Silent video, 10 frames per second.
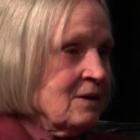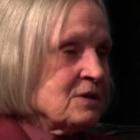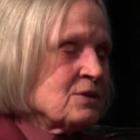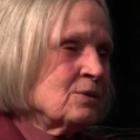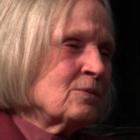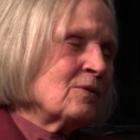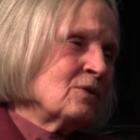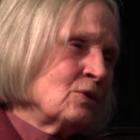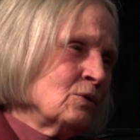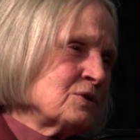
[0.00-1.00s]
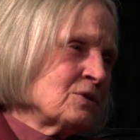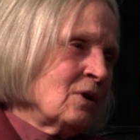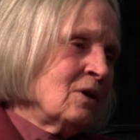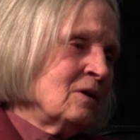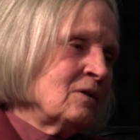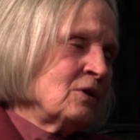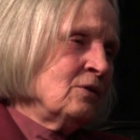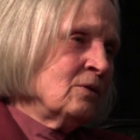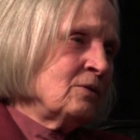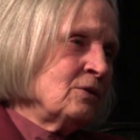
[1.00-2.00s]
So those are all, you
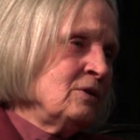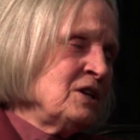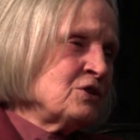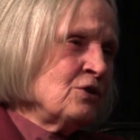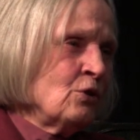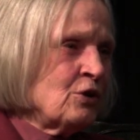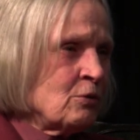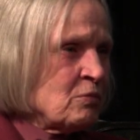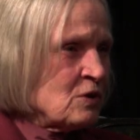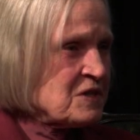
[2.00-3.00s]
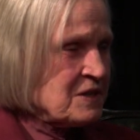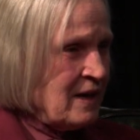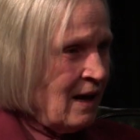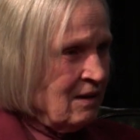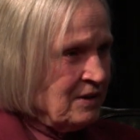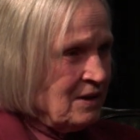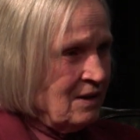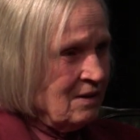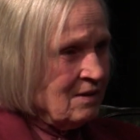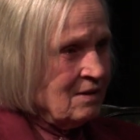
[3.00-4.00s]
know, you need to know your personality.